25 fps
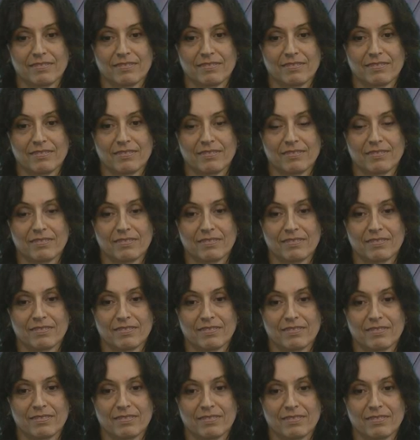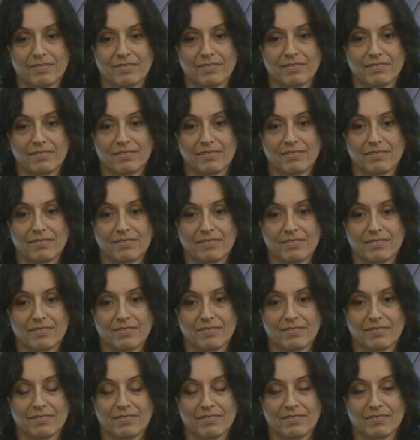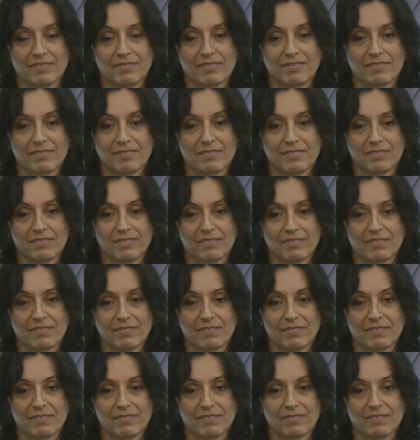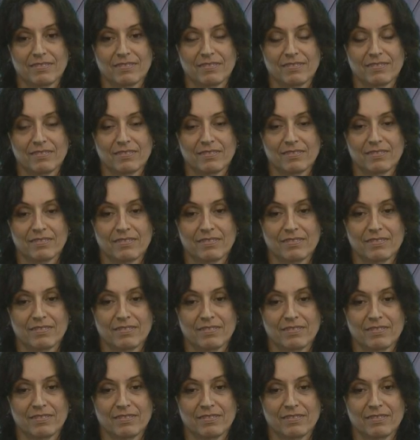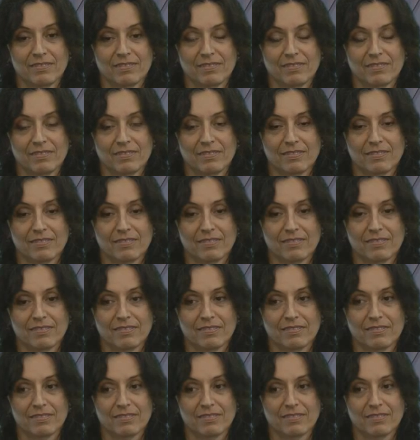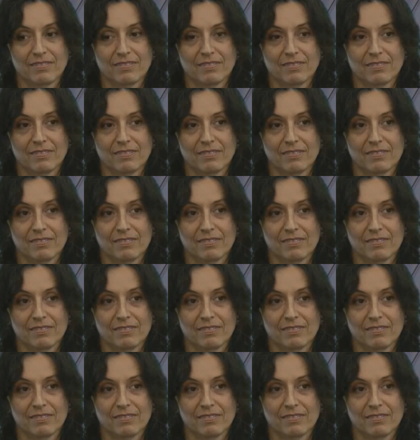The person shown says nothing.